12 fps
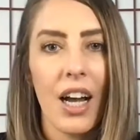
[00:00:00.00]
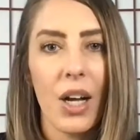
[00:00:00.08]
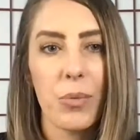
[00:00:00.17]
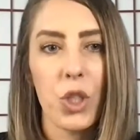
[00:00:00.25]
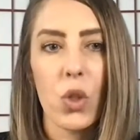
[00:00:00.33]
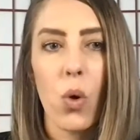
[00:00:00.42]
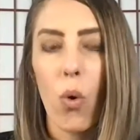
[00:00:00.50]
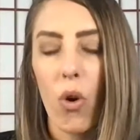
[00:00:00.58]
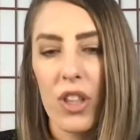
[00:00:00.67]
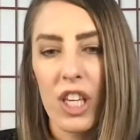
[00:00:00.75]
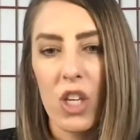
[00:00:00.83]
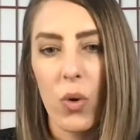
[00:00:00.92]
decor
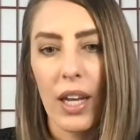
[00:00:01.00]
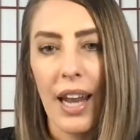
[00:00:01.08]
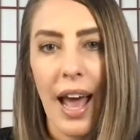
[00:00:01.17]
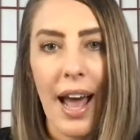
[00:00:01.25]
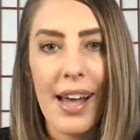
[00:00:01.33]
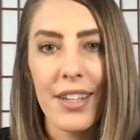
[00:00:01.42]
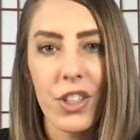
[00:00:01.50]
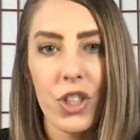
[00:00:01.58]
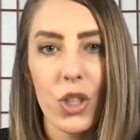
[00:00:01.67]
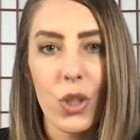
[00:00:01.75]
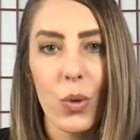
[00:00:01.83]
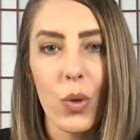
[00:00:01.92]
that you can add
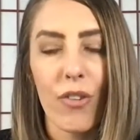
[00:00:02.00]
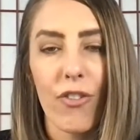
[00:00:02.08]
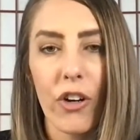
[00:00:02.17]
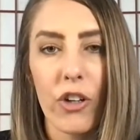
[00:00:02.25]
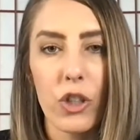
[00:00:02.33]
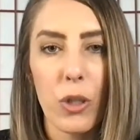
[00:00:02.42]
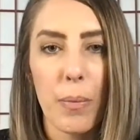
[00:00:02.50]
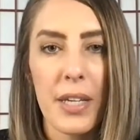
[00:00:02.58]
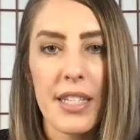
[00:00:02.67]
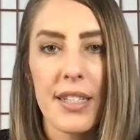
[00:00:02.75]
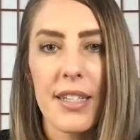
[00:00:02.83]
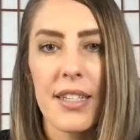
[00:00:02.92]
to the furniture
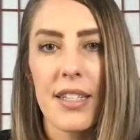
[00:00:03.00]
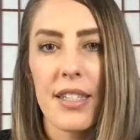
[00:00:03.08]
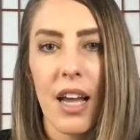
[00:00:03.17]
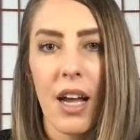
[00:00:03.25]
pieces